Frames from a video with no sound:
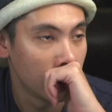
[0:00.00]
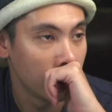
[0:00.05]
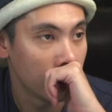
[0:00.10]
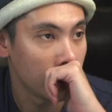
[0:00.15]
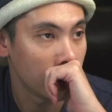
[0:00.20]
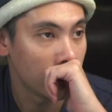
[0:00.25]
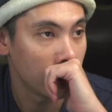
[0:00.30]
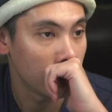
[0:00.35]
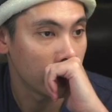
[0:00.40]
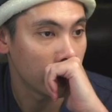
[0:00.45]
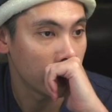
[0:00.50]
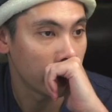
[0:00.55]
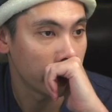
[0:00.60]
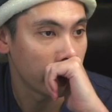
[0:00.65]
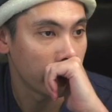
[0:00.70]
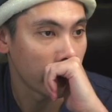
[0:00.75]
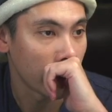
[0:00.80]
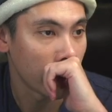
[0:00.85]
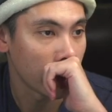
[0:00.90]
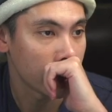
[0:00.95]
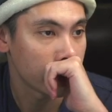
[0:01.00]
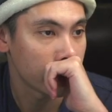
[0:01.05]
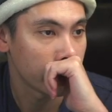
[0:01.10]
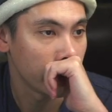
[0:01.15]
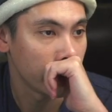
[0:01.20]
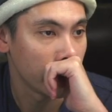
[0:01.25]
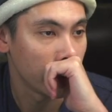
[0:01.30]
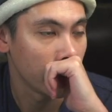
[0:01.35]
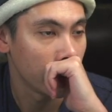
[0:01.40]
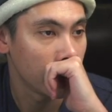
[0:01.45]
But here we go. Flash
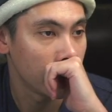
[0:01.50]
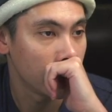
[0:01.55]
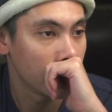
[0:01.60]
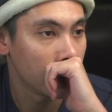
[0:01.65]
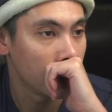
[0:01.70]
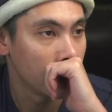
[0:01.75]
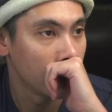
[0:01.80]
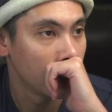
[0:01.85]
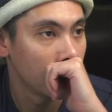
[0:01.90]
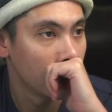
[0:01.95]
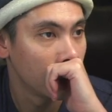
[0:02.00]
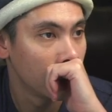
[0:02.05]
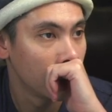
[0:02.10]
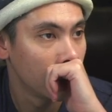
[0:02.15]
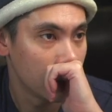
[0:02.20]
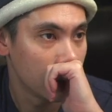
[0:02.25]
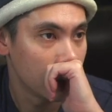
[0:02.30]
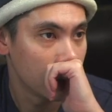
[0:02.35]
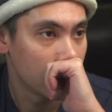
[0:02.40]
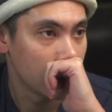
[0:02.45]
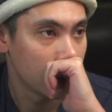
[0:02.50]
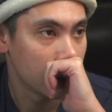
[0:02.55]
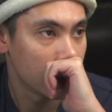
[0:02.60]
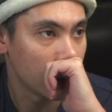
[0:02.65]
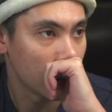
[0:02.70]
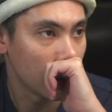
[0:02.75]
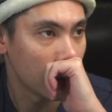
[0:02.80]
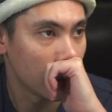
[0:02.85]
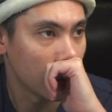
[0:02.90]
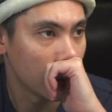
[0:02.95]
Flood
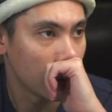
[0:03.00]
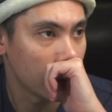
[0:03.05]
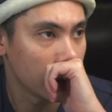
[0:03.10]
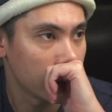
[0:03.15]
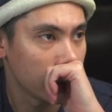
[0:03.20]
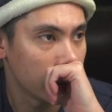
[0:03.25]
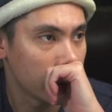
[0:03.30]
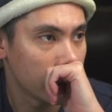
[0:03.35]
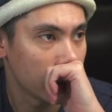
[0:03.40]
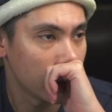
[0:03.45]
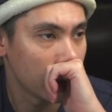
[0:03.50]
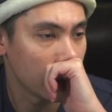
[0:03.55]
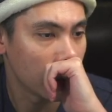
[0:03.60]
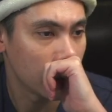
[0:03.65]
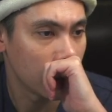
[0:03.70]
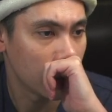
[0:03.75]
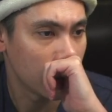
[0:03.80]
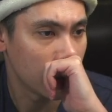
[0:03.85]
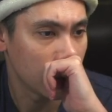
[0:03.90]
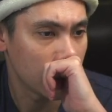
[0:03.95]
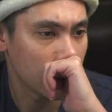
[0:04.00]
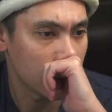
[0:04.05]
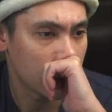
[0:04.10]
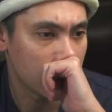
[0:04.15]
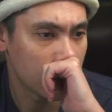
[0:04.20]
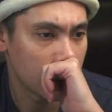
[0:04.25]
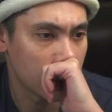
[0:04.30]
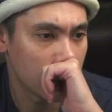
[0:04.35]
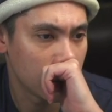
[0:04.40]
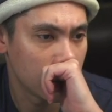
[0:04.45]
says that
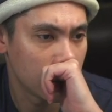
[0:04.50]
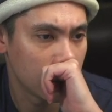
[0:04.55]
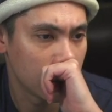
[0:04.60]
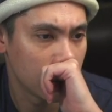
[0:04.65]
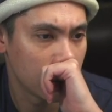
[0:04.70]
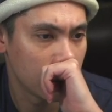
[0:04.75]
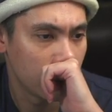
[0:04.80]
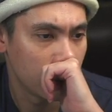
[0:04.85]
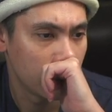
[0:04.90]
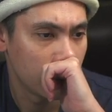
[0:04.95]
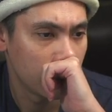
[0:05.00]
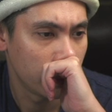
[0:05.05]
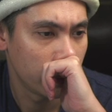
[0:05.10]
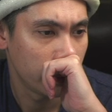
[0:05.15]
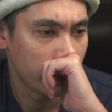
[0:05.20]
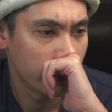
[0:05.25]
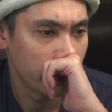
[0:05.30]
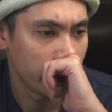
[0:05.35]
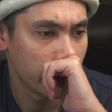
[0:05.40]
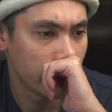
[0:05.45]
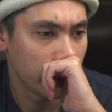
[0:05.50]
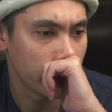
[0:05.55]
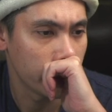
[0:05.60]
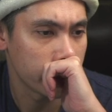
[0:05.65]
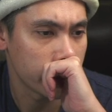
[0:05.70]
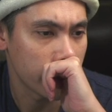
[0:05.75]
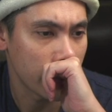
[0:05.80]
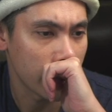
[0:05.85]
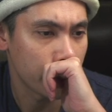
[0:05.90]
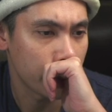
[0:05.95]

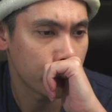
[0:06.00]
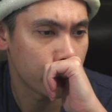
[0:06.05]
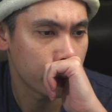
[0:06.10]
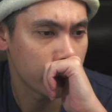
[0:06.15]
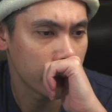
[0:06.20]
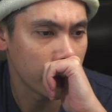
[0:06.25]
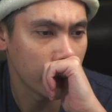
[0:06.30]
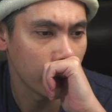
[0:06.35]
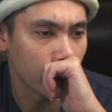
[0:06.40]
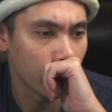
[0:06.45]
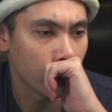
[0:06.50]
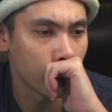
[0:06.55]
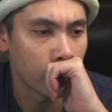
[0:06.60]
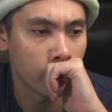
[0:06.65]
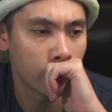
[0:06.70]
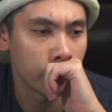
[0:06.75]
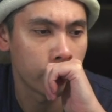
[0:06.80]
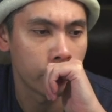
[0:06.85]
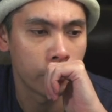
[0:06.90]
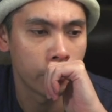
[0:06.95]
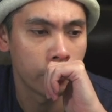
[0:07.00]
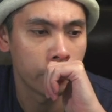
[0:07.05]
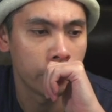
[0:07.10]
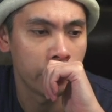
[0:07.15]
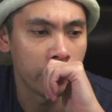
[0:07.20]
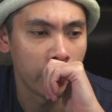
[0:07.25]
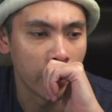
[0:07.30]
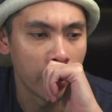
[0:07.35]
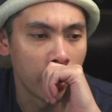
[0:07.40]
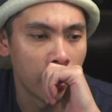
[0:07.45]
there's a pre-order for
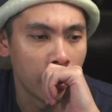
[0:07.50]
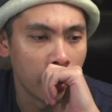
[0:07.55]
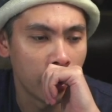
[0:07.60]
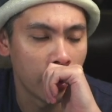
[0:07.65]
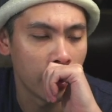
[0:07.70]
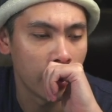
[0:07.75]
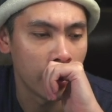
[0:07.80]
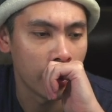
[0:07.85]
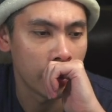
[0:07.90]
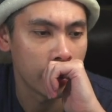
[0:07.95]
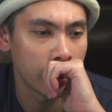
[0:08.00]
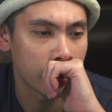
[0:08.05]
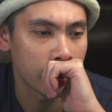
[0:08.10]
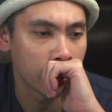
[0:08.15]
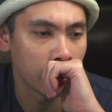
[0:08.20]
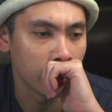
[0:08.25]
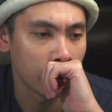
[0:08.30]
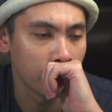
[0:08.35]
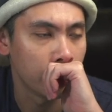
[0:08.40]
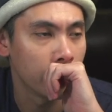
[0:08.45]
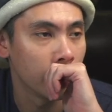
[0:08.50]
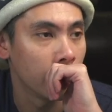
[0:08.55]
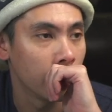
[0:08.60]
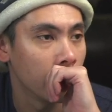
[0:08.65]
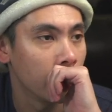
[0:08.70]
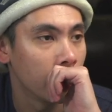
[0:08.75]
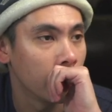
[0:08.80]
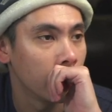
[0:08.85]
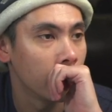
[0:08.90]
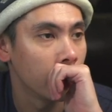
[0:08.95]
Fjell and
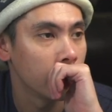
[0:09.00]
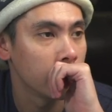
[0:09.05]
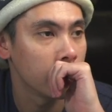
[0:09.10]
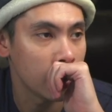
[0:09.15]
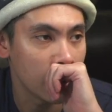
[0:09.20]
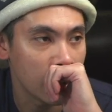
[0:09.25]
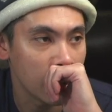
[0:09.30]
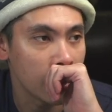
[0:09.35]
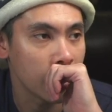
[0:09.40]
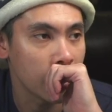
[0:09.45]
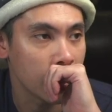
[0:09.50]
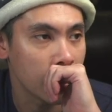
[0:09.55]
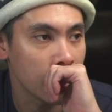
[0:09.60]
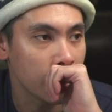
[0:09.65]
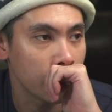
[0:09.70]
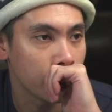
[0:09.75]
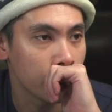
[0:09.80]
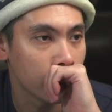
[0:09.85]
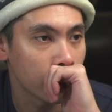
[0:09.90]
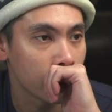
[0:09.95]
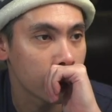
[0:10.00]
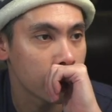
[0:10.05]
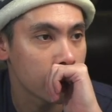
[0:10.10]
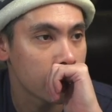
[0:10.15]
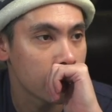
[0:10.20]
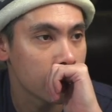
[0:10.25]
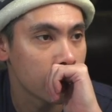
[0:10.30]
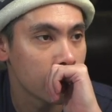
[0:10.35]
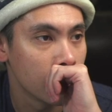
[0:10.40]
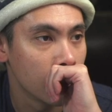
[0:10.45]
Clippa T
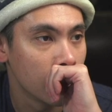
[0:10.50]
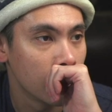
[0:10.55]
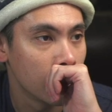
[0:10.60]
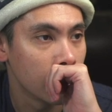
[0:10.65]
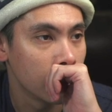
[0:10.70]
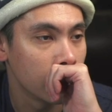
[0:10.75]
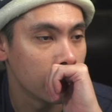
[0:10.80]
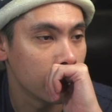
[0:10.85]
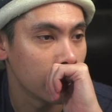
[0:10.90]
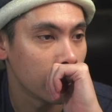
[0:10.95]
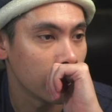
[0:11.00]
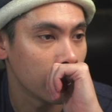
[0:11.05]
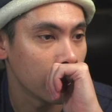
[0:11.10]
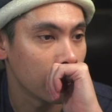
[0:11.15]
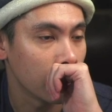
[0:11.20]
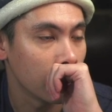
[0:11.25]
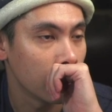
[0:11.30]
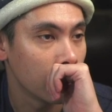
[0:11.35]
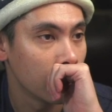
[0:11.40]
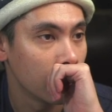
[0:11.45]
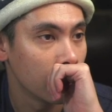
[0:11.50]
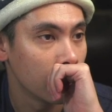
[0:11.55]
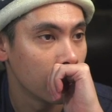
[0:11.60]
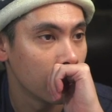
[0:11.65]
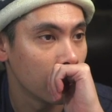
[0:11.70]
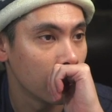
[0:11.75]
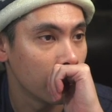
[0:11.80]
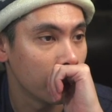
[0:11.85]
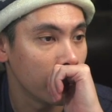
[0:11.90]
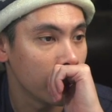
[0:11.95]
keyboards. Here, look.
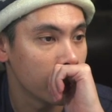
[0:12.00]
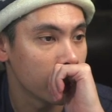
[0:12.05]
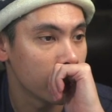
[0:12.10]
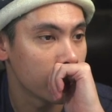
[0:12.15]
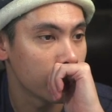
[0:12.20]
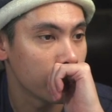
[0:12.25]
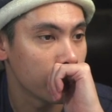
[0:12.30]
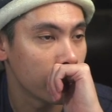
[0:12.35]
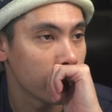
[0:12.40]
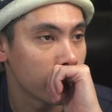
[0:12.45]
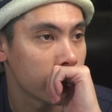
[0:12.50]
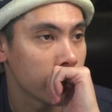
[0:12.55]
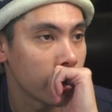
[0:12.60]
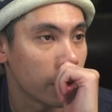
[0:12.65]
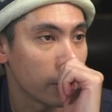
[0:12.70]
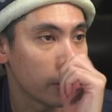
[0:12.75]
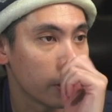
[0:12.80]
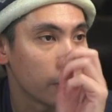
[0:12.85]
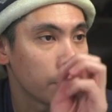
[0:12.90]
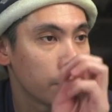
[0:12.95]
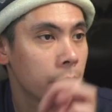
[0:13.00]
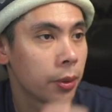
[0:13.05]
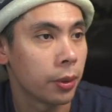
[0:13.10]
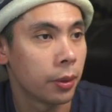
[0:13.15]
Let me just post that up.